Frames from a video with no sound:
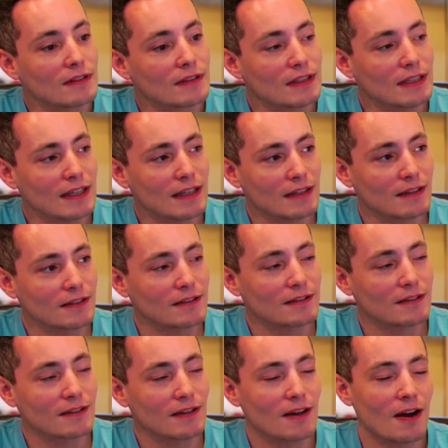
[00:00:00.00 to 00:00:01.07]
Yeah.
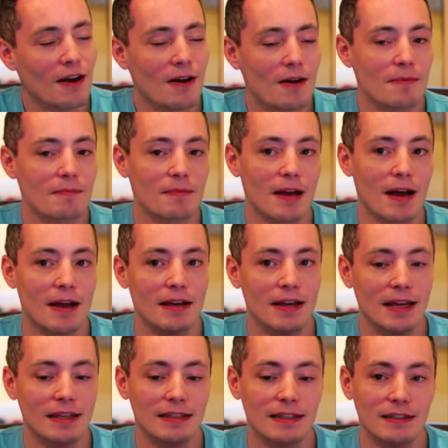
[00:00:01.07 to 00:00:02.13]

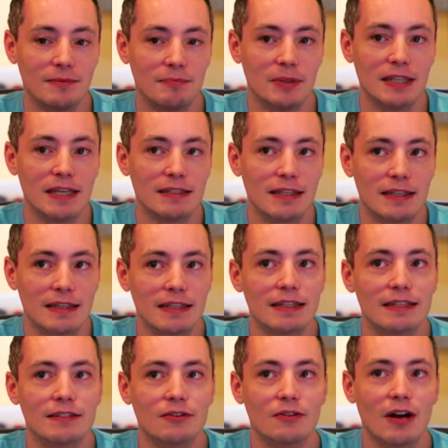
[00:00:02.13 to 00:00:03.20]
But that's the thing
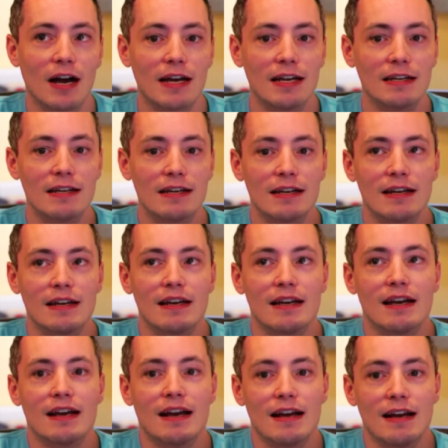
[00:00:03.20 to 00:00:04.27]
is,
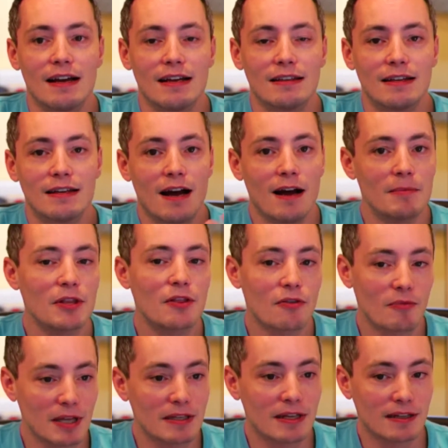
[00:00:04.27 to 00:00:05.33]
the common
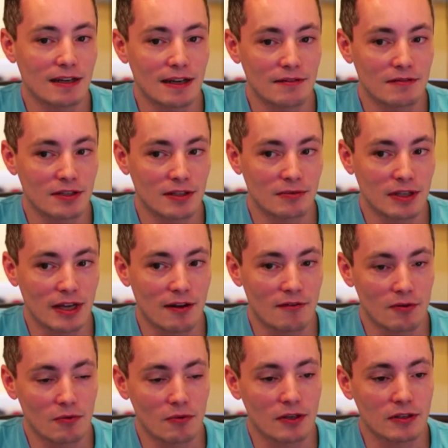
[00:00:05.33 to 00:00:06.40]
thread that I have seen with
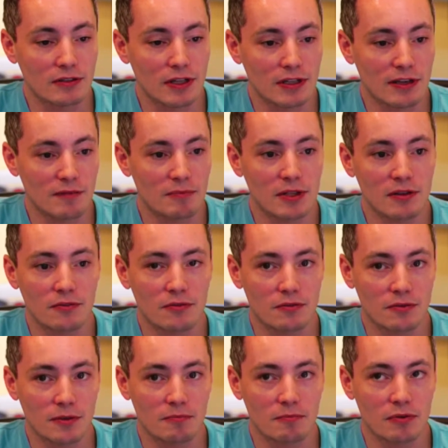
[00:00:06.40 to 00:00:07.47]
everyone is that they've been through
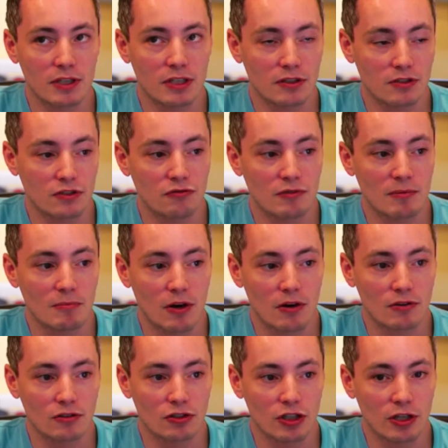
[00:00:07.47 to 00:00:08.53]
some pretty extreme
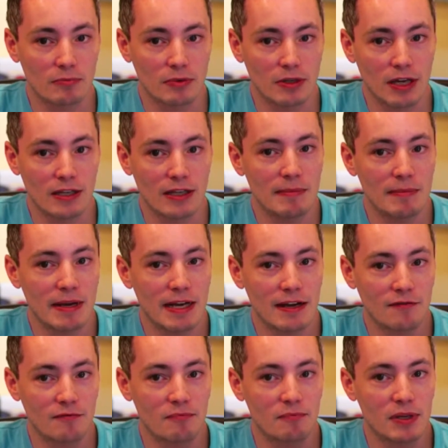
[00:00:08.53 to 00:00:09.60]
hardship, and they may
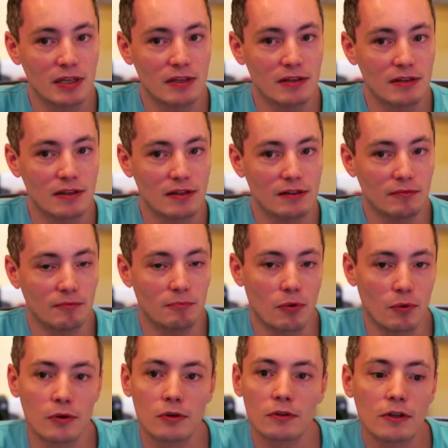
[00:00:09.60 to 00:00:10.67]
have been
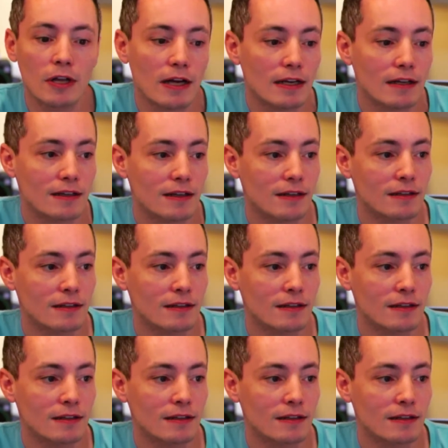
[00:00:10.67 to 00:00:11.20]
borderline on the